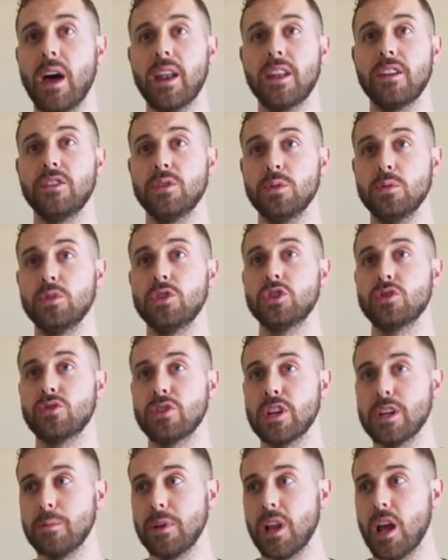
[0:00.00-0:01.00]
wanted to
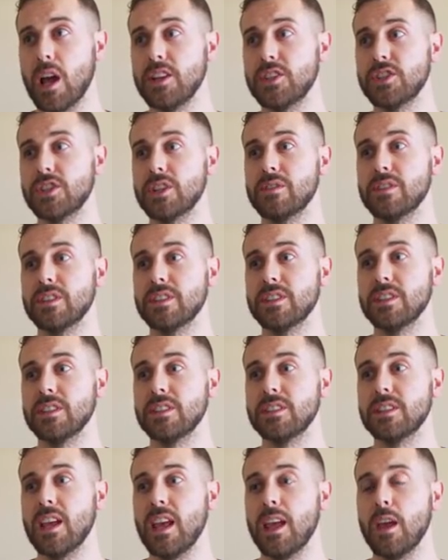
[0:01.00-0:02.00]
streamline
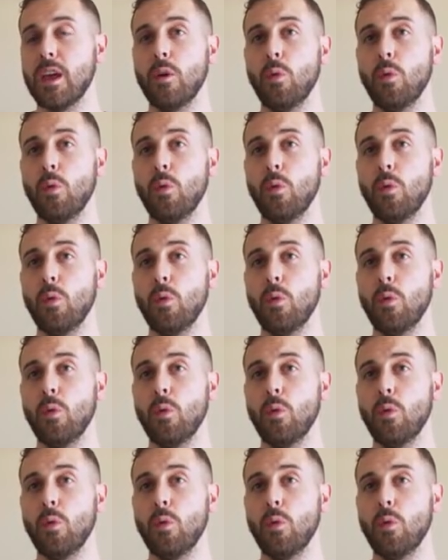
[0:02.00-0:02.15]
services